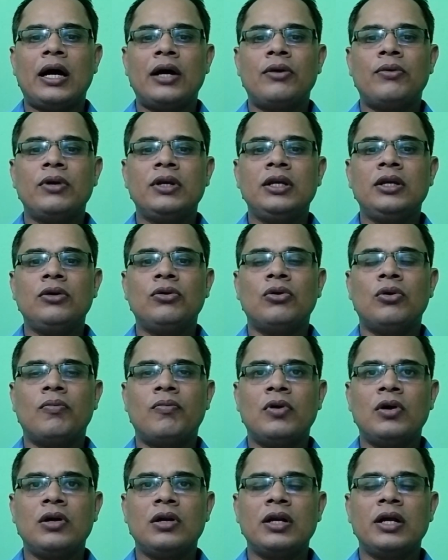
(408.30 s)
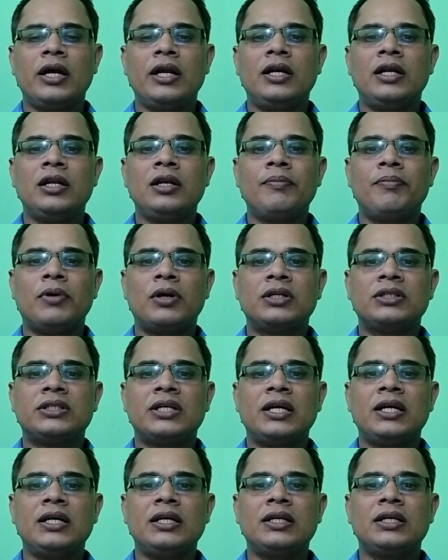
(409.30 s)
ROE over
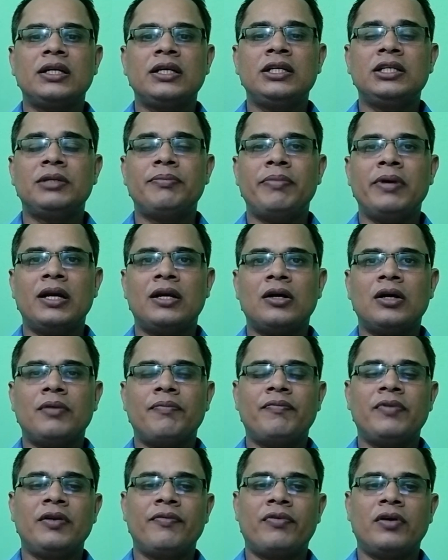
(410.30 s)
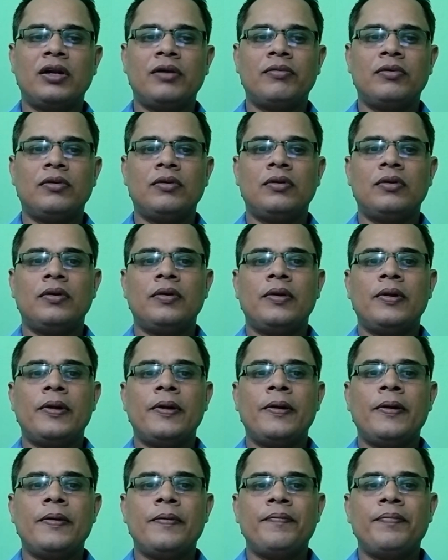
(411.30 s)
18% is better preferable.
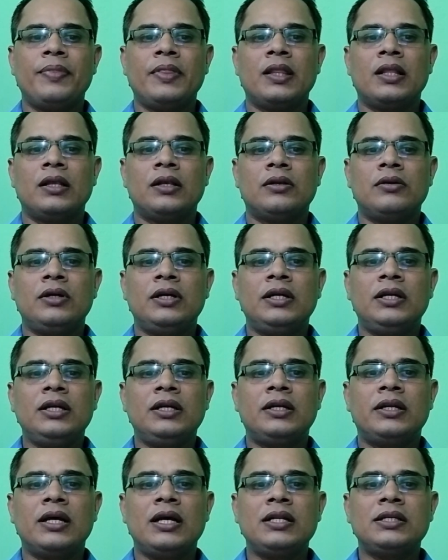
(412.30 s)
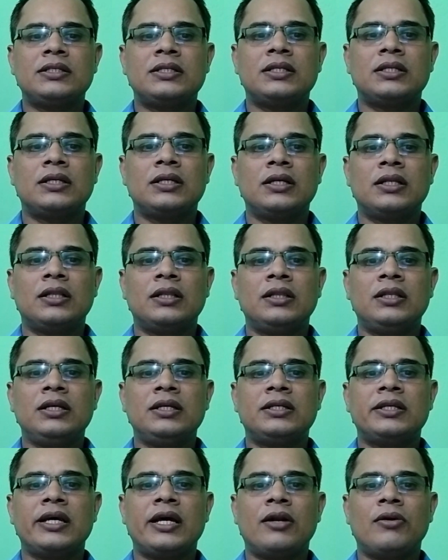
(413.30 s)
So it tells
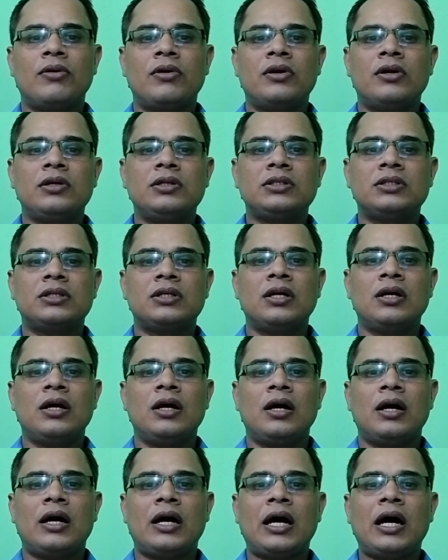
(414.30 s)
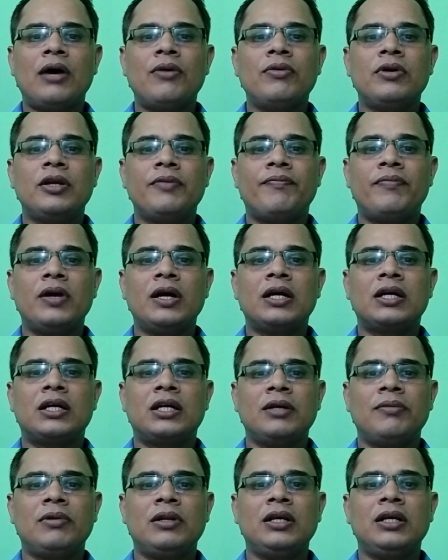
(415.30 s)
the shareholders how
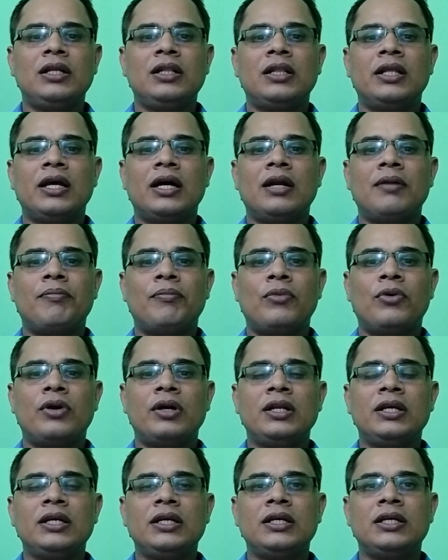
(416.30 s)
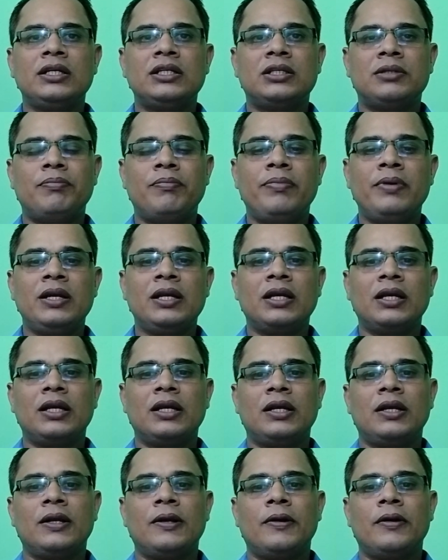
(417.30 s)
effectively their money is
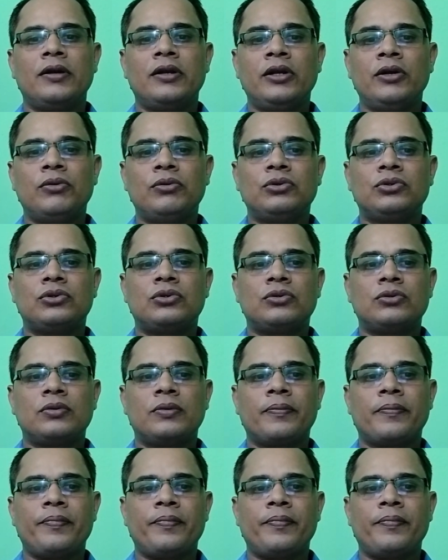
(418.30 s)
being used.